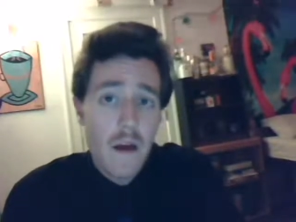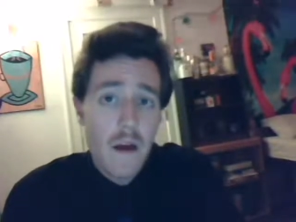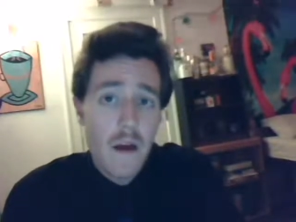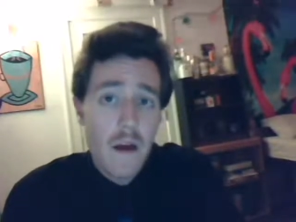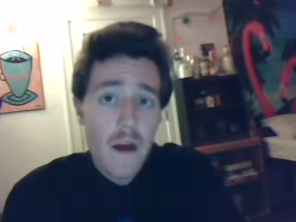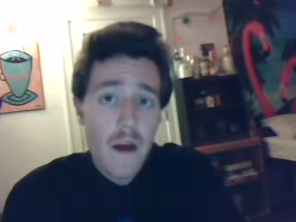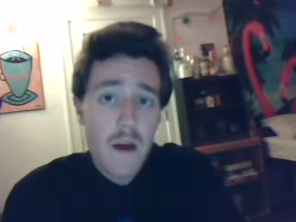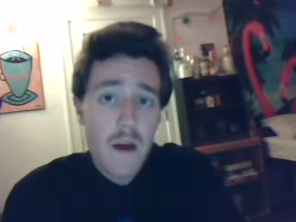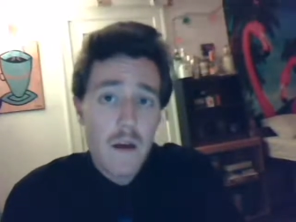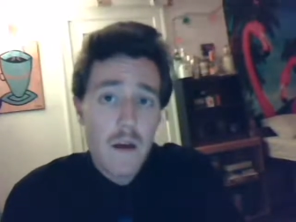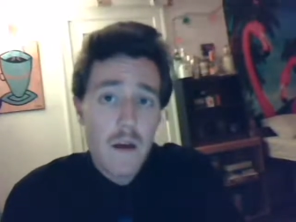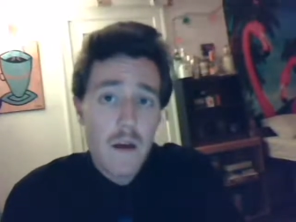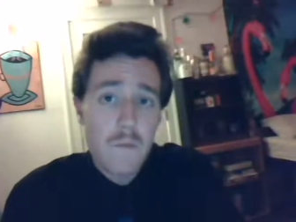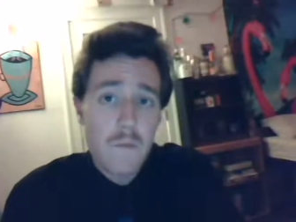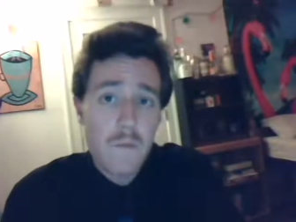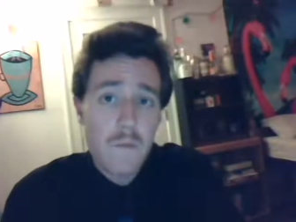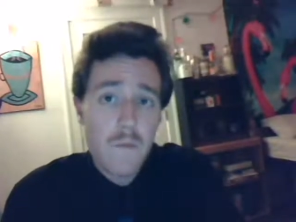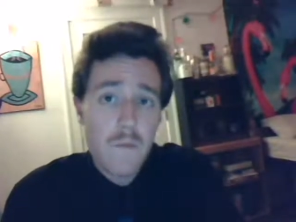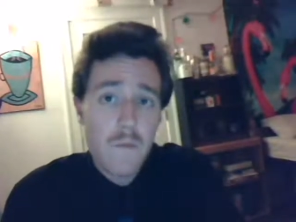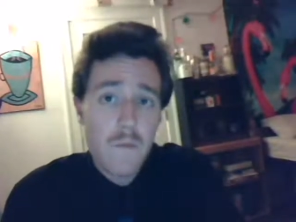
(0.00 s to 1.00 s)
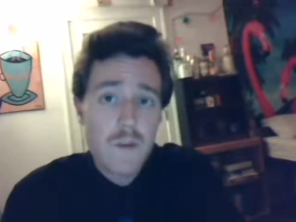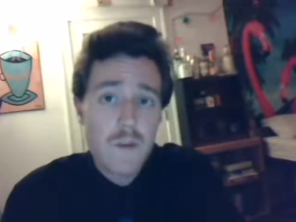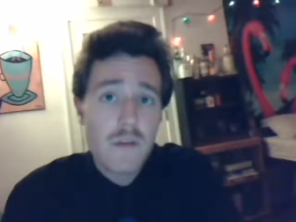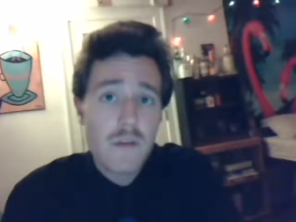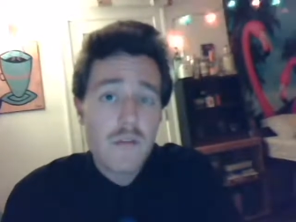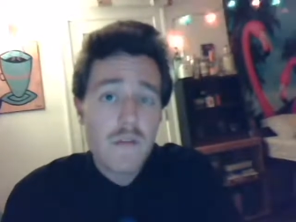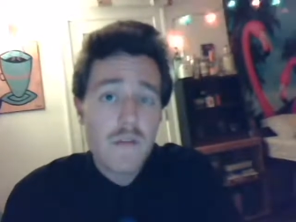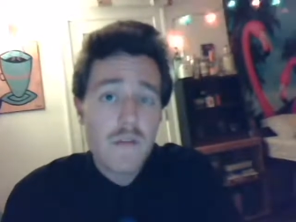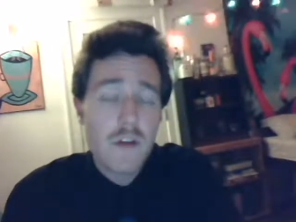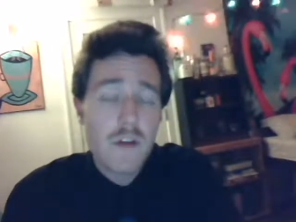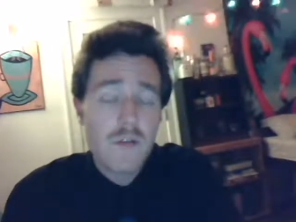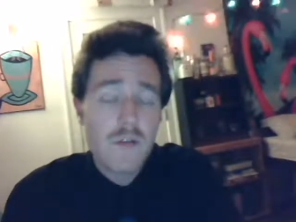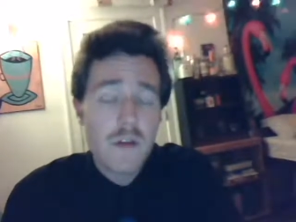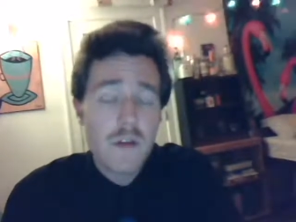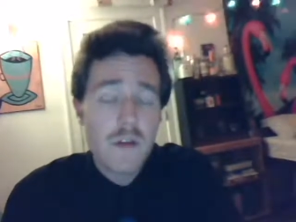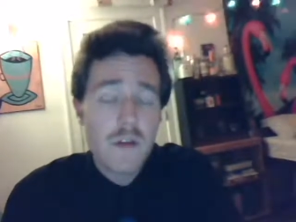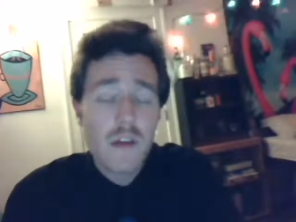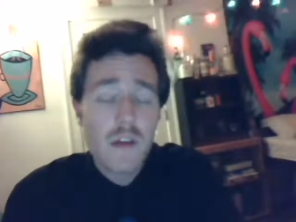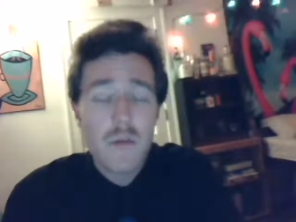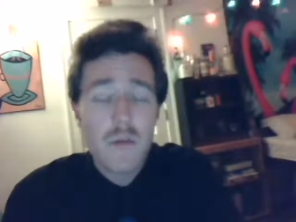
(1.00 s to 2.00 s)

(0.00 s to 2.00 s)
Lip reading: in, which was a victory in